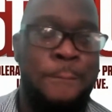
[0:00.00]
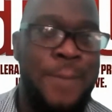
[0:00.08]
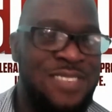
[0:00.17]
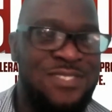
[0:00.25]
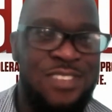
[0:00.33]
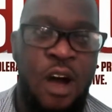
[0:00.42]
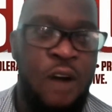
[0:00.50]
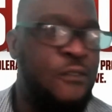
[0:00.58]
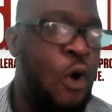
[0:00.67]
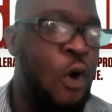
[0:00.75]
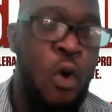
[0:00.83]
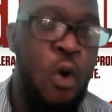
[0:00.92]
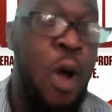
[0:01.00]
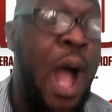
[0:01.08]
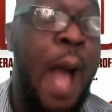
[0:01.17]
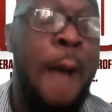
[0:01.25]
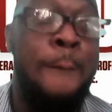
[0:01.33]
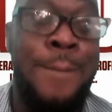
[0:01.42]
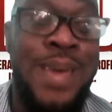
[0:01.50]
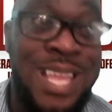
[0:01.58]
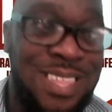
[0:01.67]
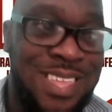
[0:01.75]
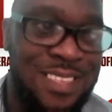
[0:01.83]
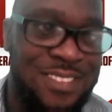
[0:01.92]
best of our
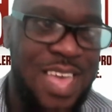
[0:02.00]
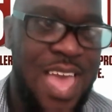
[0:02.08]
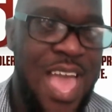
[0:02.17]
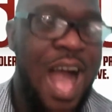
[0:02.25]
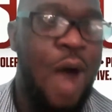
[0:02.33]
abilities.